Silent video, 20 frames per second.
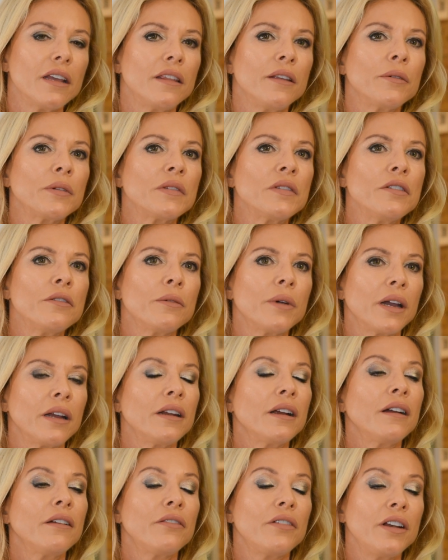There was no way,
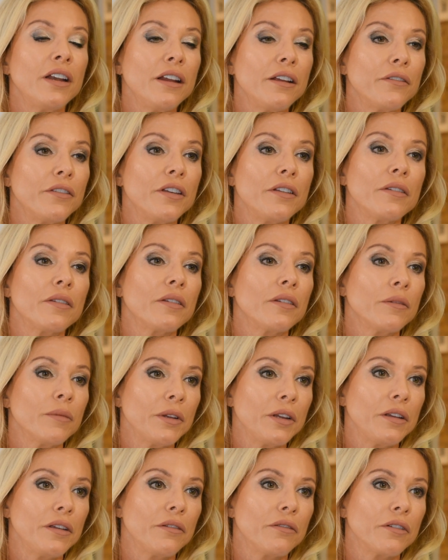and I've lived in so
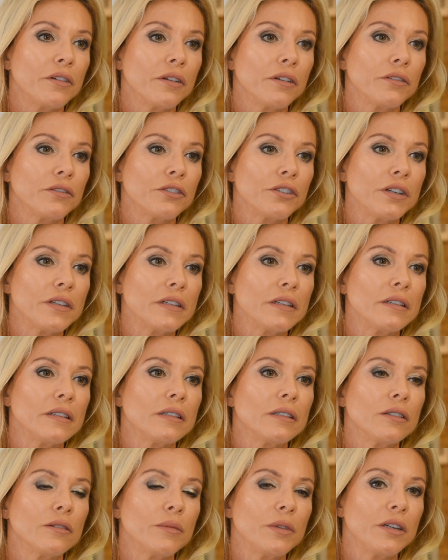many different countries and
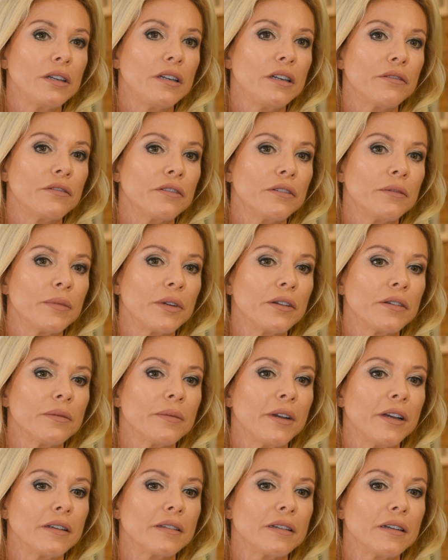so many different, because
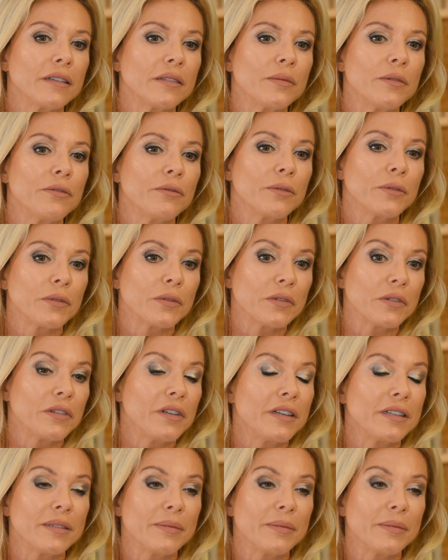my ex-husband was also an